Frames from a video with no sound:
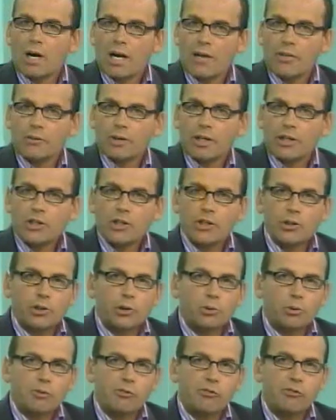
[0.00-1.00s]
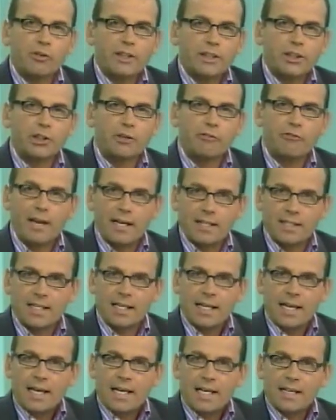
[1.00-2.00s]
Rather unusual fringe event,
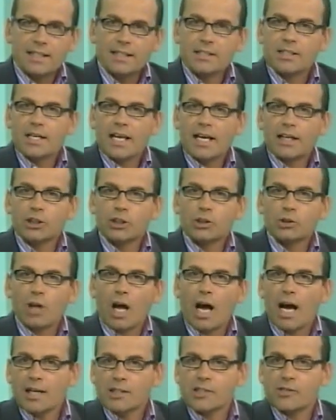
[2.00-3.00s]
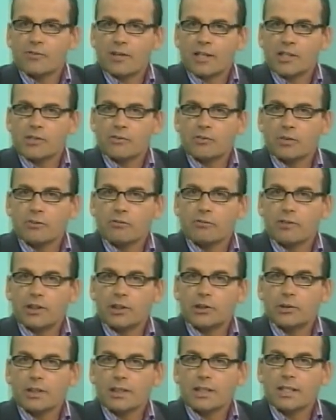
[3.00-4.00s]
an international arts festival
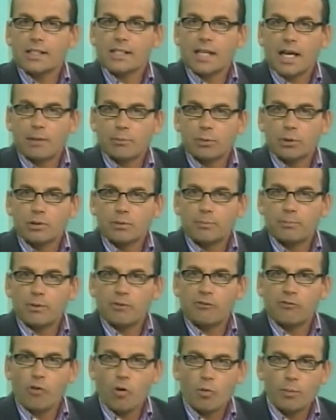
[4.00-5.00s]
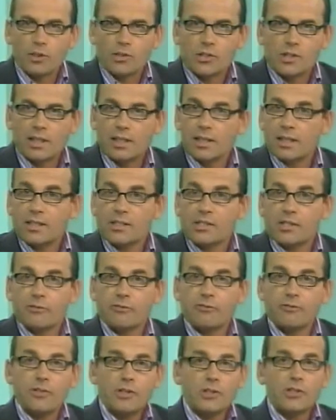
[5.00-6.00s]
featuring disabled performers. It is the
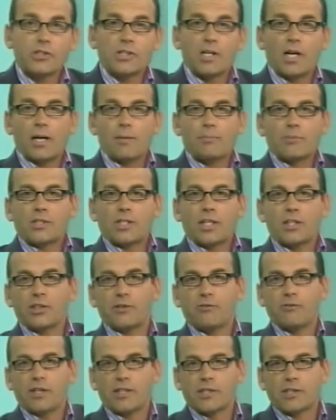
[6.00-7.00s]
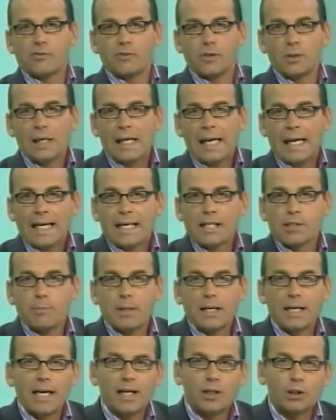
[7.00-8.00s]
first time such a festival has
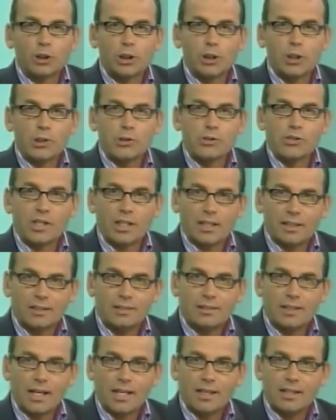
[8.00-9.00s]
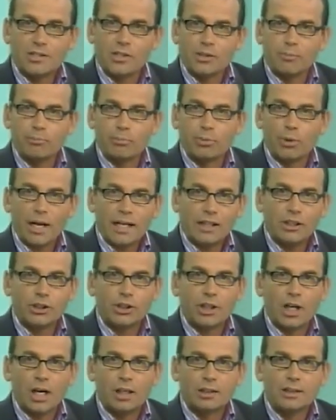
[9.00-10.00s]
been held in New Zealand, and it's the
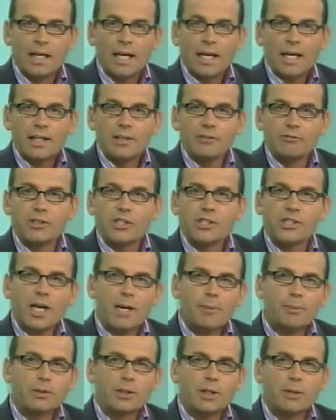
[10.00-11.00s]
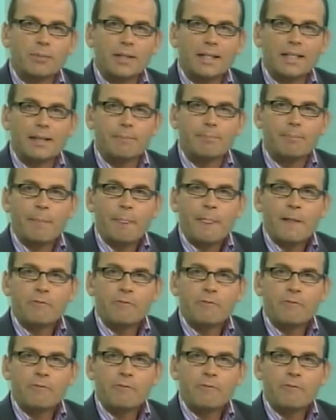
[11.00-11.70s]
brainchild of disabled comedian